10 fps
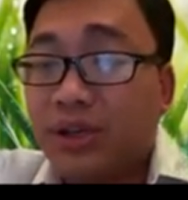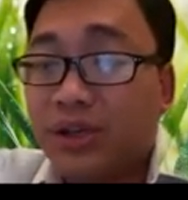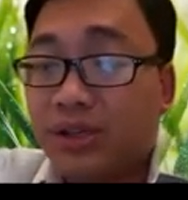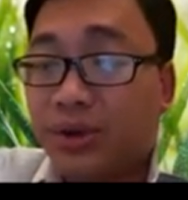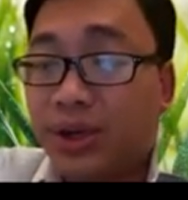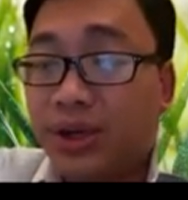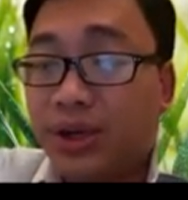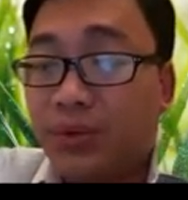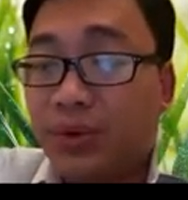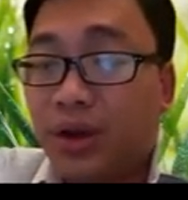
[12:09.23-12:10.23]
So here,
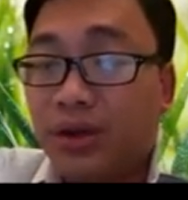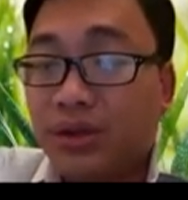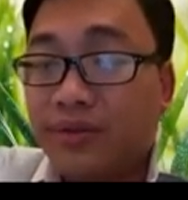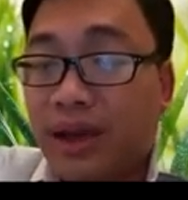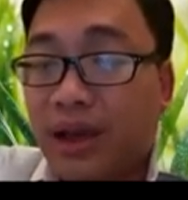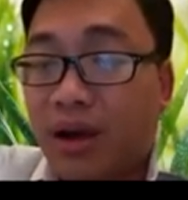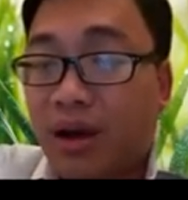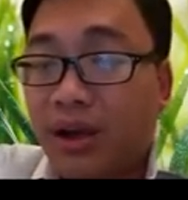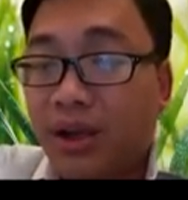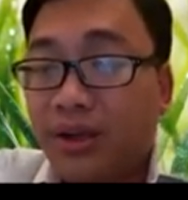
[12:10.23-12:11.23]
we're going to divide
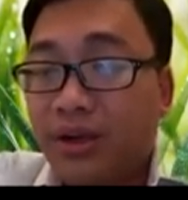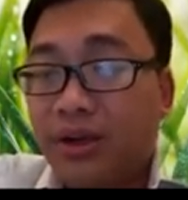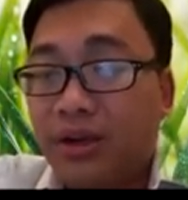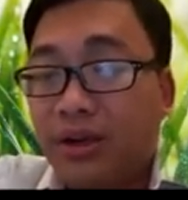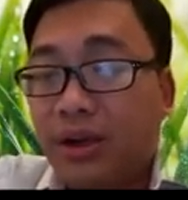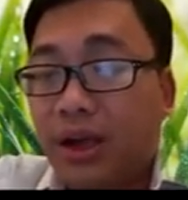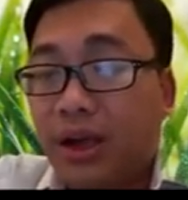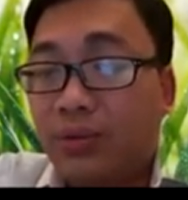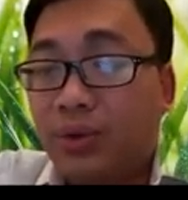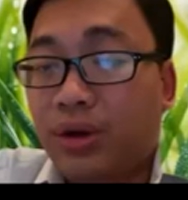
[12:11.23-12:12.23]
R here,
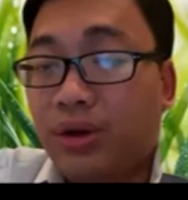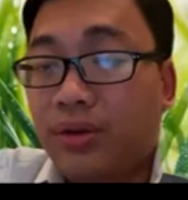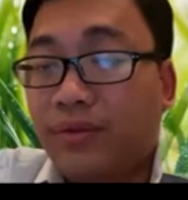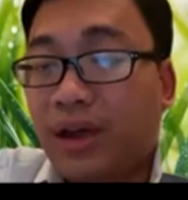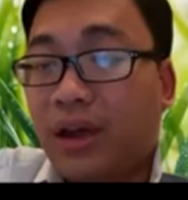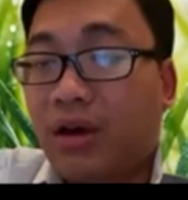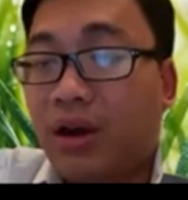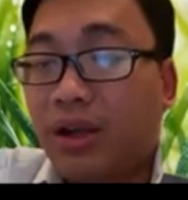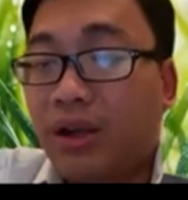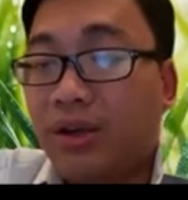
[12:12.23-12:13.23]
and we're going to divide R
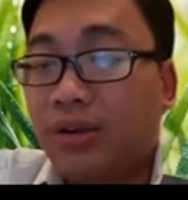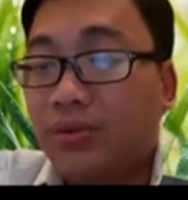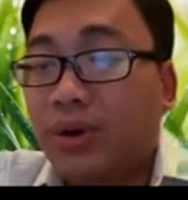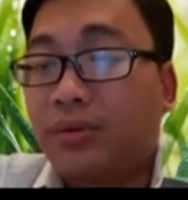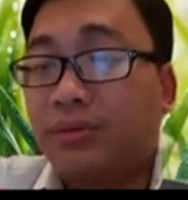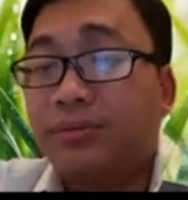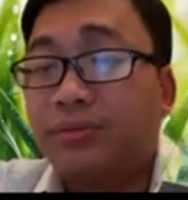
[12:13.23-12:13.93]
here as well.